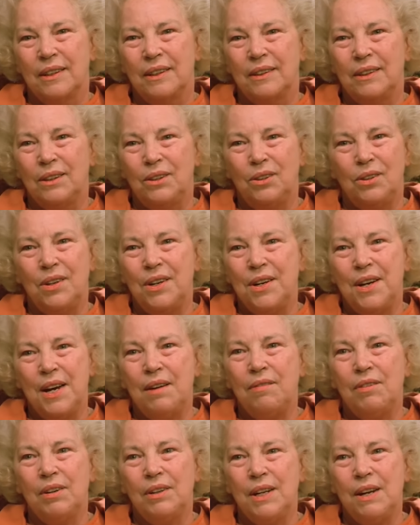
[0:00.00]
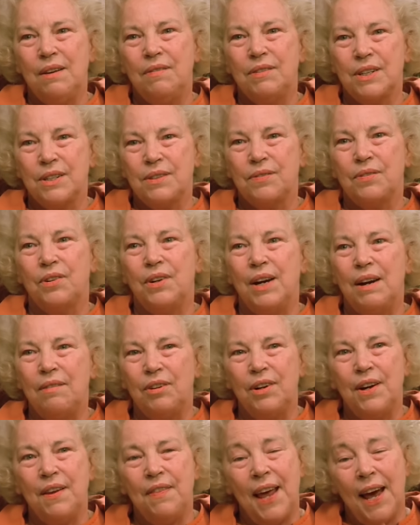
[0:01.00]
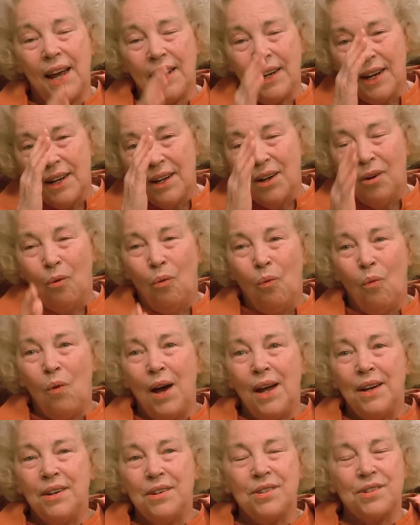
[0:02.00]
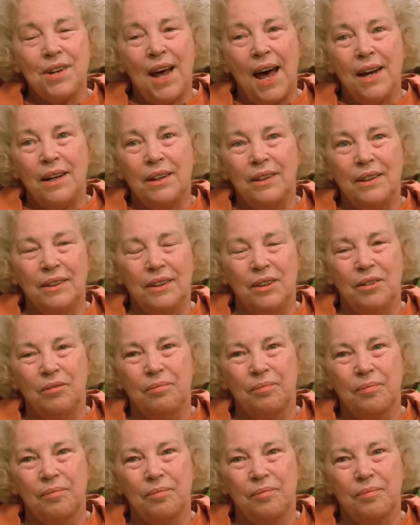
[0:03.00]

The Lord never leaves us forever in that one cycle.